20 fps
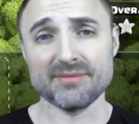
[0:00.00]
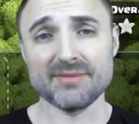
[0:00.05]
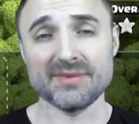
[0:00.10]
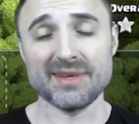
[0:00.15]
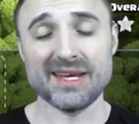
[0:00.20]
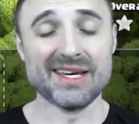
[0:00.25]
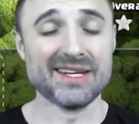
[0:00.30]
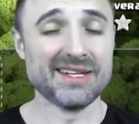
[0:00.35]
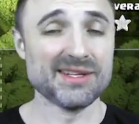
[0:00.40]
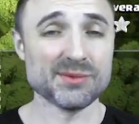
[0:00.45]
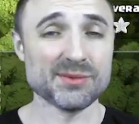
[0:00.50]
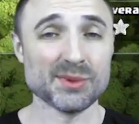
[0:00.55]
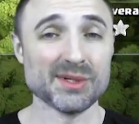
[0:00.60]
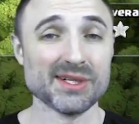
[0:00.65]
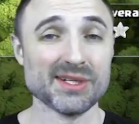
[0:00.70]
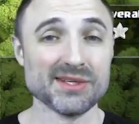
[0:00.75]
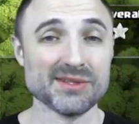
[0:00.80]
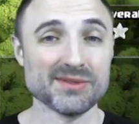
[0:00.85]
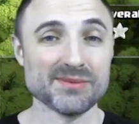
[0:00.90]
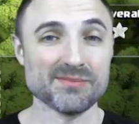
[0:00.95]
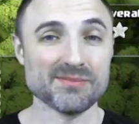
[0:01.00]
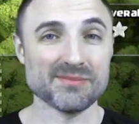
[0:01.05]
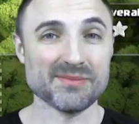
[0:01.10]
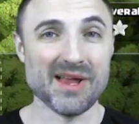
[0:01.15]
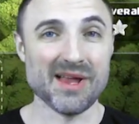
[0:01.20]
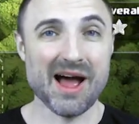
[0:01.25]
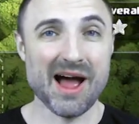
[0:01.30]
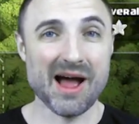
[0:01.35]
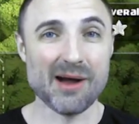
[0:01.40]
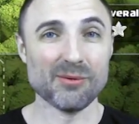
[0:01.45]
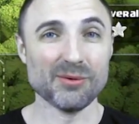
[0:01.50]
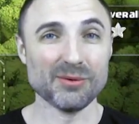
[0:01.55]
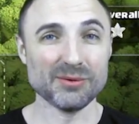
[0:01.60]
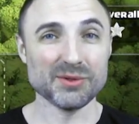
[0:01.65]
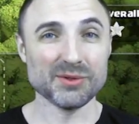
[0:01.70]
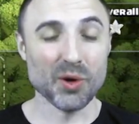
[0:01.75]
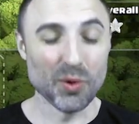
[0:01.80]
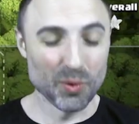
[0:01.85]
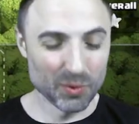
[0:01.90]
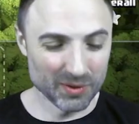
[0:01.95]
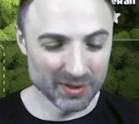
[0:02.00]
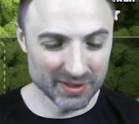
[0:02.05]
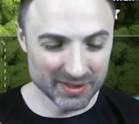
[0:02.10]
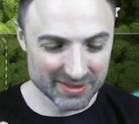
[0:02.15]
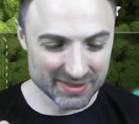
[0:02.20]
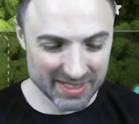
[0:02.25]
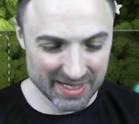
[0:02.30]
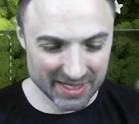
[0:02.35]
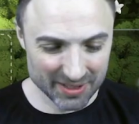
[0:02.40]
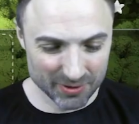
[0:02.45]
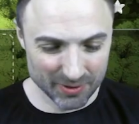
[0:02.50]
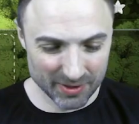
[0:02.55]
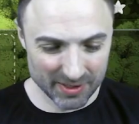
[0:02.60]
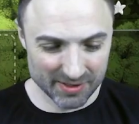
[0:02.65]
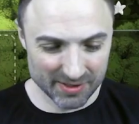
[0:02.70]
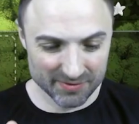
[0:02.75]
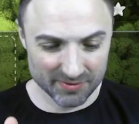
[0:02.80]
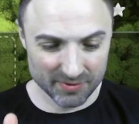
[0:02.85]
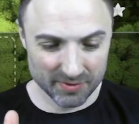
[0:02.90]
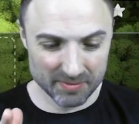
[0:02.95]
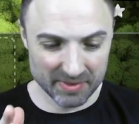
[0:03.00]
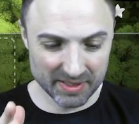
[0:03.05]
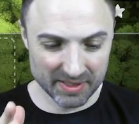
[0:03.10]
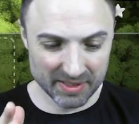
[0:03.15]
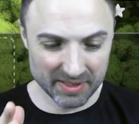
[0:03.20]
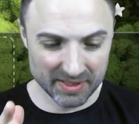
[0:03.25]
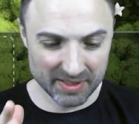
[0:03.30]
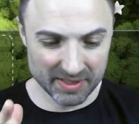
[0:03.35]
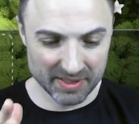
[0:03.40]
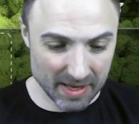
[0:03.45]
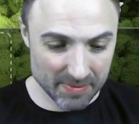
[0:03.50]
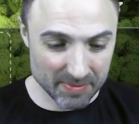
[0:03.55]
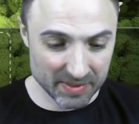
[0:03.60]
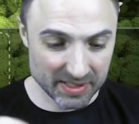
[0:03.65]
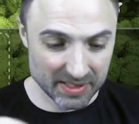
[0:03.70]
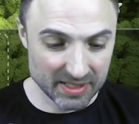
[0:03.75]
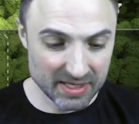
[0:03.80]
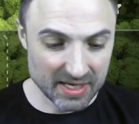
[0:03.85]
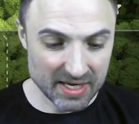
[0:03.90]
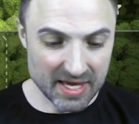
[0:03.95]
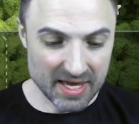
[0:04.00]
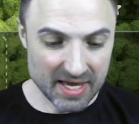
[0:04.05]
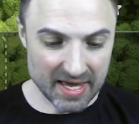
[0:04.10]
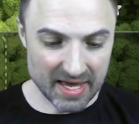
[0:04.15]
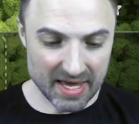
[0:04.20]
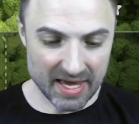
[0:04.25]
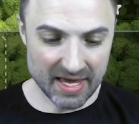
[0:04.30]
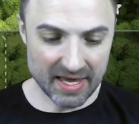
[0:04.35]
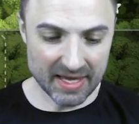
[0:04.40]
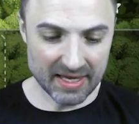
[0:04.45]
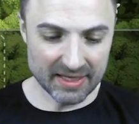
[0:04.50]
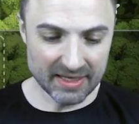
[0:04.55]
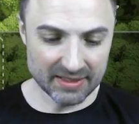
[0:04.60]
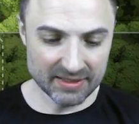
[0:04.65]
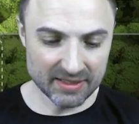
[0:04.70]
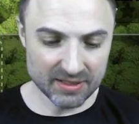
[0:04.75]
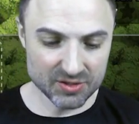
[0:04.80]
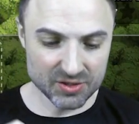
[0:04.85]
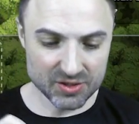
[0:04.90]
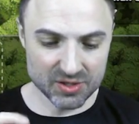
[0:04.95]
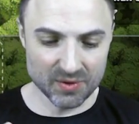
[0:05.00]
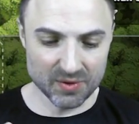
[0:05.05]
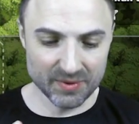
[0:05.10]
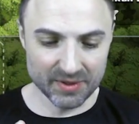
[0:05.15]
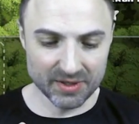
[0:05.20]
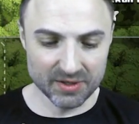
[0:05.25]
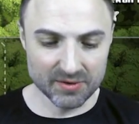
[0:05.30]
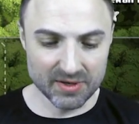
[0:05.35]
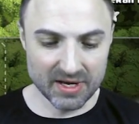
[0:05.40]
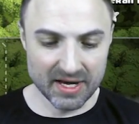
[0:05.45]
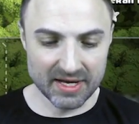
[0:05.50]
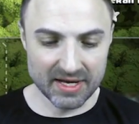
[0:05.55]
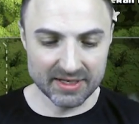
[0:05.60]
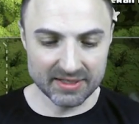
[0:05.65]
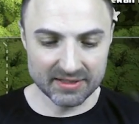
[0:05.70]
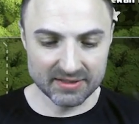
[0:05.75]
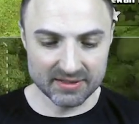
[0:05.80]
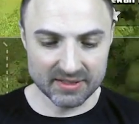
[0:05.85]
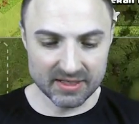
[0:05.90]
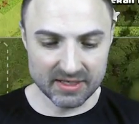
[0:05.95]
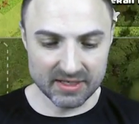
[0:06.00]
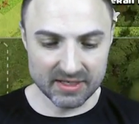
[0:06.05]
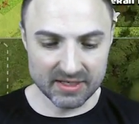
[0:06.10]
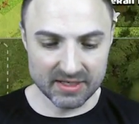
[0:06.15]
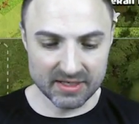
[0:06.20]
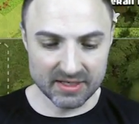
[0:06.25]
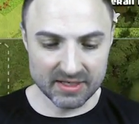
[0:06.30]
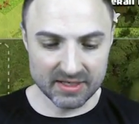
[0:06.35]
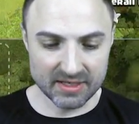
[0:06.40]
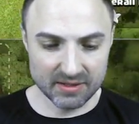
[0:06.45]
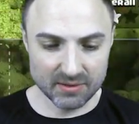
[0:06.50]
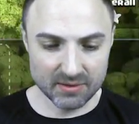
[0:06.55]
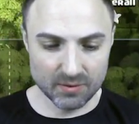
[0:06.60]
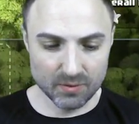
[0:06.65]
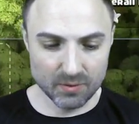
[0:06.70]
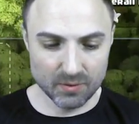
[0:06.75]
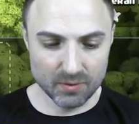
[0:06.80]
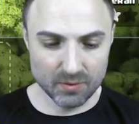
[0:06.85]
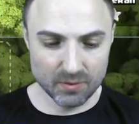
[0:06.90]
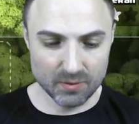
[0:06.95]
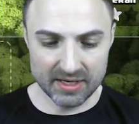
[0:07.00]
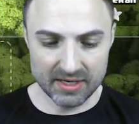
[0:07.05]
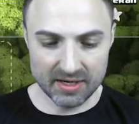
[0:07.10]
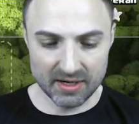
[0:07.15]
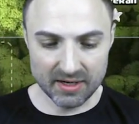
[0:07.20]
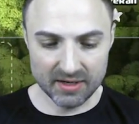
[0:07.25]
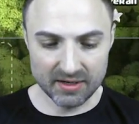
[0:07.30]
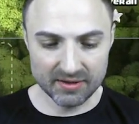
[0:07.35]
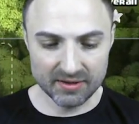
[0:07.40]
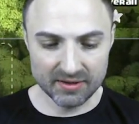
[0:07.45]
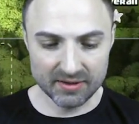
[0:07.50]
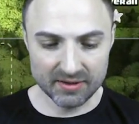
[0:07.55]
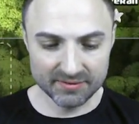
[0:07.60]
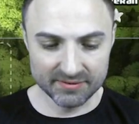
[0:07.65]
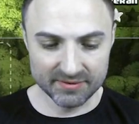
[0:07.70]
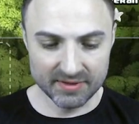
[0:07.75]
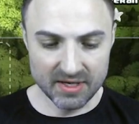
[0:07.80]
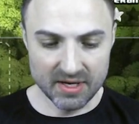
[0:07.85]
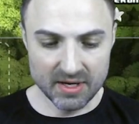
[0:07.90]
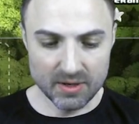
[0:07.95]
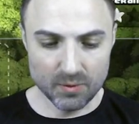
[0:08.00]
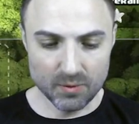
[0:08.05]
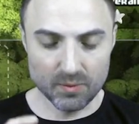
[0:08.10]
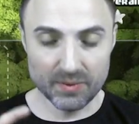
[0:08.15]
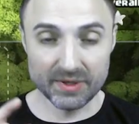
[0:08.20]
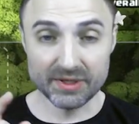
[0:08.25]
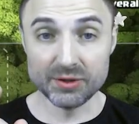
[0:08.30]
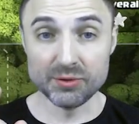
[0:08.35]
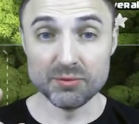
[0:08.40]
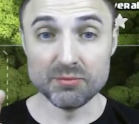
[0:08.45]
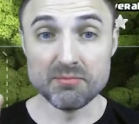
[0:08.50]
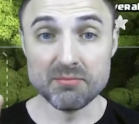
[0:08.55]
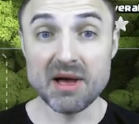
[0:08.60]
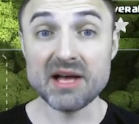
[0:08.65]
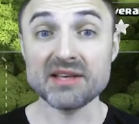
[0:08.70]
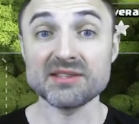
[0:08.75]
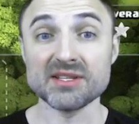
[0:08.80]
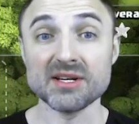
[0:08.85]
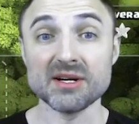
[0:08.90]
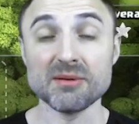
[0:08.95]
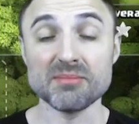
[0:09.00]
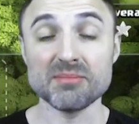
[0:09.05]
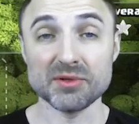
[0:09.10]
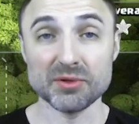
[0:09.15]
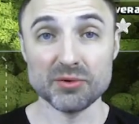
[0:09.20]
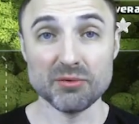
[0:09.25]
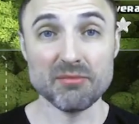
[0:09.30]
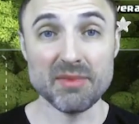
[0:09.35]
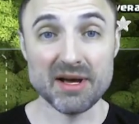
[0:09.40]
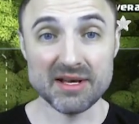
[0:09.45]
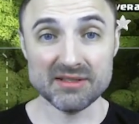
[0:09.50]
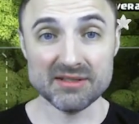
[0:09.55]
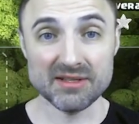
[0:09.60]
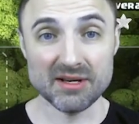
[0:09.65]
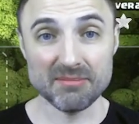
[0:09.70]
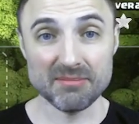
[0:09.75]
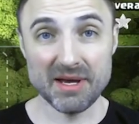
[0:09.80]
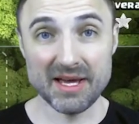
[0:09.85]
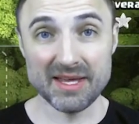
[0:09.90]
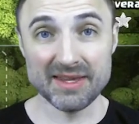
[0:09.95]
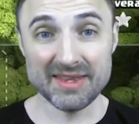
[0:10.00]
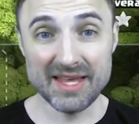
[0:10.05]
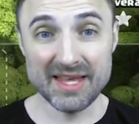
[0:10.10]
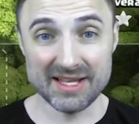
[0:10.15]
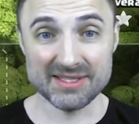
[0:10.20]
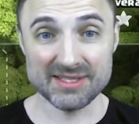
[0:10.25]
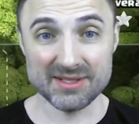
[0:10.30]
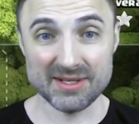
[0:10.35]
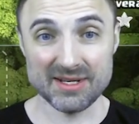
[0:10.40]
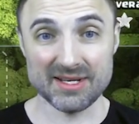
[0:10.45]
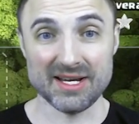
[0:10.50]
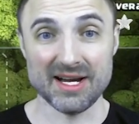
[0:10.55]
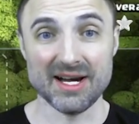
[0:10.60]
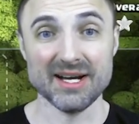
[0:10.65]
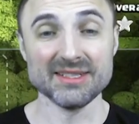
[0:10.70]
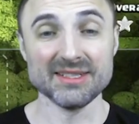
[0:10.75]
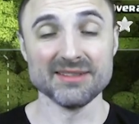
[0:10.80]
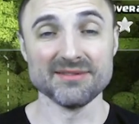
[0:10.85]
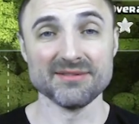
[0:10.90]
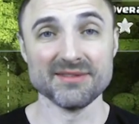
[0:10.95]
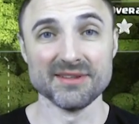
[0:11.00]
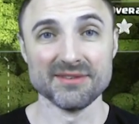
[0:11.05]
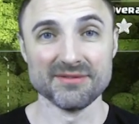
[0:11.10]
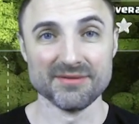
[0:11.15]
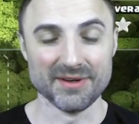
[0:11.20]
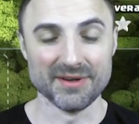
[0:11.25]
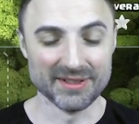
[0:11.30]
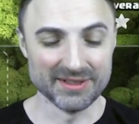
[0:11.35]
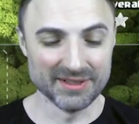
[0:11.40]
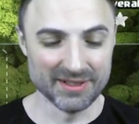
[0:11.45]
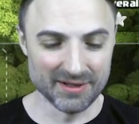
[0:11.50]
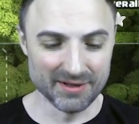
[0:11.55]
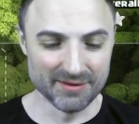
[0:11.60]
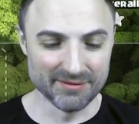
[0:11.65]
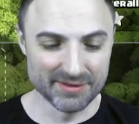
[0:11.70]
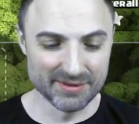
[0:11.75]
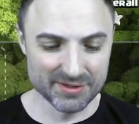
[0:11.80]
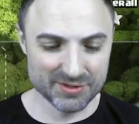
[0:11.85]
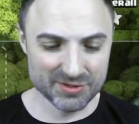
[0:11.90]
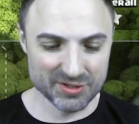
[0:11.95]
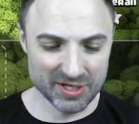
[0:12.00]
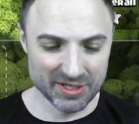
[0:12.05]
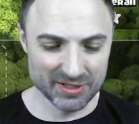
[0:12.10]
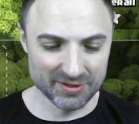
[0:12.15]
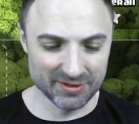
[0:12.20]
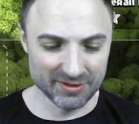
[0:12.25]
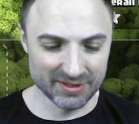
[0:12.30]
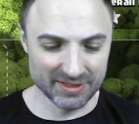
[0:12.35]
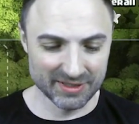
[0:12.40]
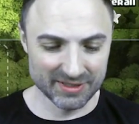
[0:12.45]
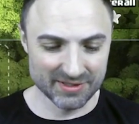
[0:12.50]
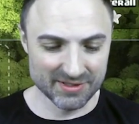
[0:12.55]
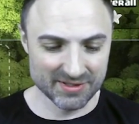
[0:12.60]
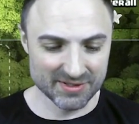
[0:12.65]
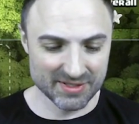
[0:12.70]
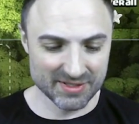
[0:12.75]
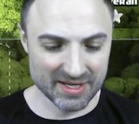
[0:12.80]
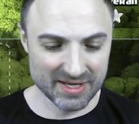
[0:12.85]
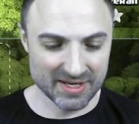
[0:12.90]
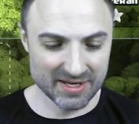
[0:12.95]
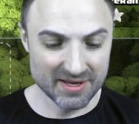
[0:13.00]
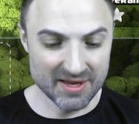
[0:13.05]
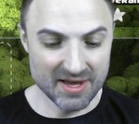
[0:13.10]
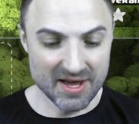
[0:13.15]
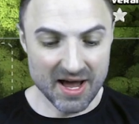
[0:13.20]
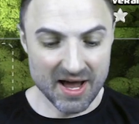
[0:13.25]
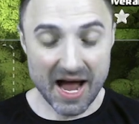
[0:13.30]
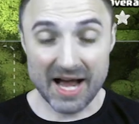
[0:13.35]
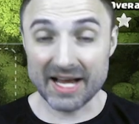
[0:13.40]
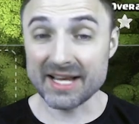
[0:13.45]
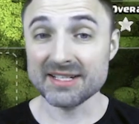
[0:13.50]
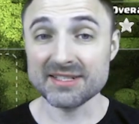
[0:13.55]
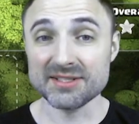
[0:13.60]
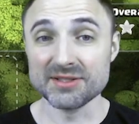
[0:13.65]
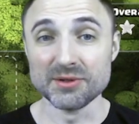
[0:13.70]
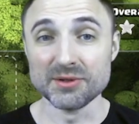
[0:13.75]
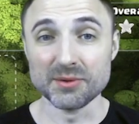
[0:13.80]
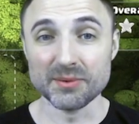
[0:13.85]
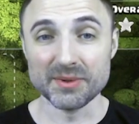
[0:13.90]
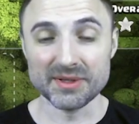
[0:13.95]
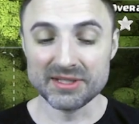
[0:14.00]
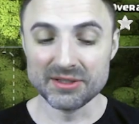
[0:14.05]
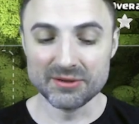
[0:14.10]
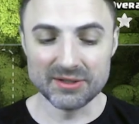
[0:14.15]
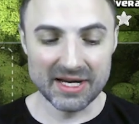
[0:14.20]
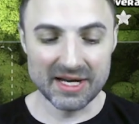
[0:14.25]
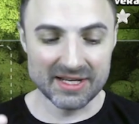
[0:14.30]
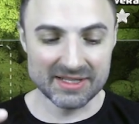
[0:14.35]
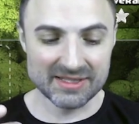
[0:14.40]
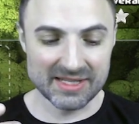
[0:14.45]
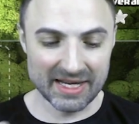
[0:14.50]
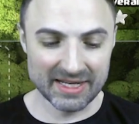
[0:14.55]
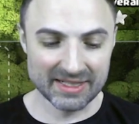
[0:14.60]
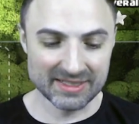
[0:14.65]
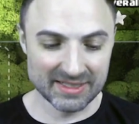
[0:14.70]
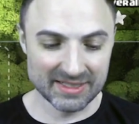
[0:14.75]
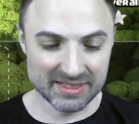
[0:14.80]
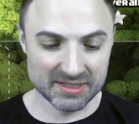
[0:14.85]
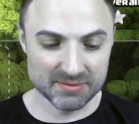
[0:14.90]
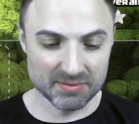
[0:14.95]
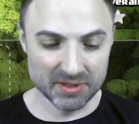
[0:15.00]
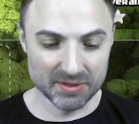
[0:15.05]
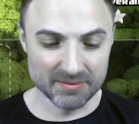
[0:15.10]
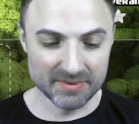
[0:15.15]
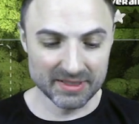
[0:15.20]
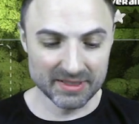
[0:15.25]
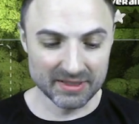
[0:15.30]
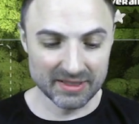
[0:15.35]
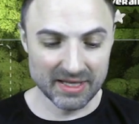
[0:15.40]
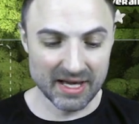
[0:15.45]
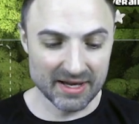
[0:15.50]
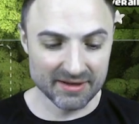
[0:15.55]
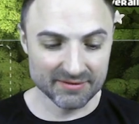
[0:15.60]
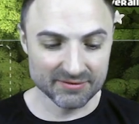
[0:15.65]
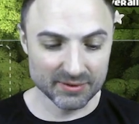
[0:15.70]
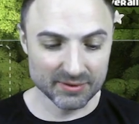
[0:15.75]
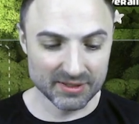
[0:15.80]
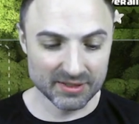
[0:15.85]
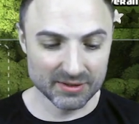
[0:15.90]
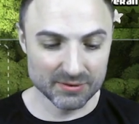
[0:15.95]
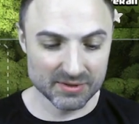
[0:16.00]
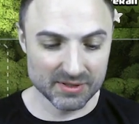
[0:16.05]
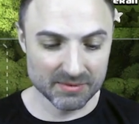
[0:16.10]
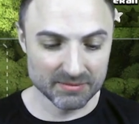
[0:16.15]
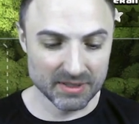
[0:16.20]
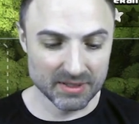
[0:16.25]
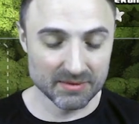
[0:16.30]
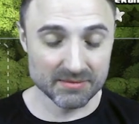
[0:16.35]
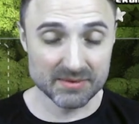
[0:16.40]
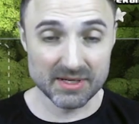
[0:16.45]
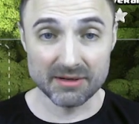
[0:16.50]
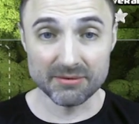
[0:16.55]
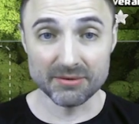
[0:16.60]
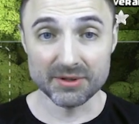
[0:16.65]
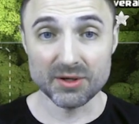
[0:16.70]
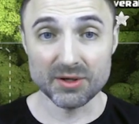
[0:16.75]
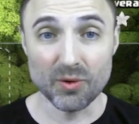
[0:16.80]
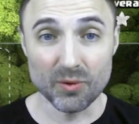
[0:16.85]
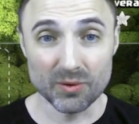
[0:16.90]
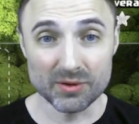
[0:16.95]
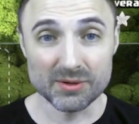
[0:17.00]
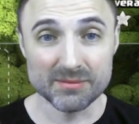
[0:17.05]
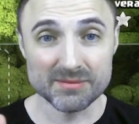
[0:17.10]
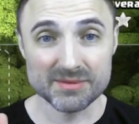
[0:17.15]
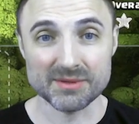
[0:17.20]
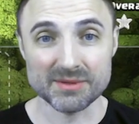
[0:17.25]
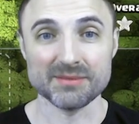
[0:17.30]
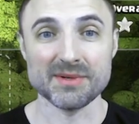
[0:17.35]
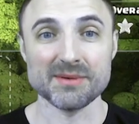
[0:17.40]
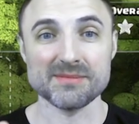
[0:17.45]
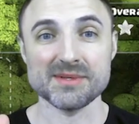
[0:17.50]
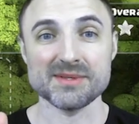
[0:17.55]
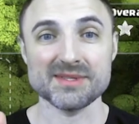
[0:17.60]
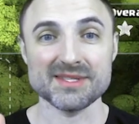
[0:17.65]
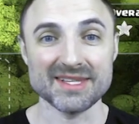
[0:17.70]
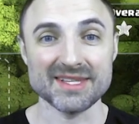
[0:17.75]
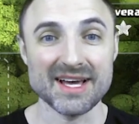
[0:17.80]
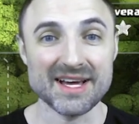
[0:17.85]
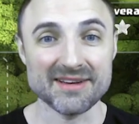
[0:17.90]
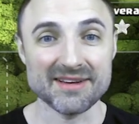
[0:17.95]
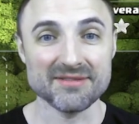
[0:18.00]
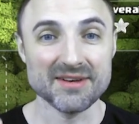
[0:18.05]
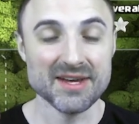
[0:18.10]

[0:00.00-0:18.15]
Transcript: it is what it is. I will totally take credit for being sloppy and showing you guys the way of when you mess up, you mess up. And that's kind of the fun of this channel is I get to do it with you guys. I get to experiment live with you. Sometimes I record them, sometimes it's live.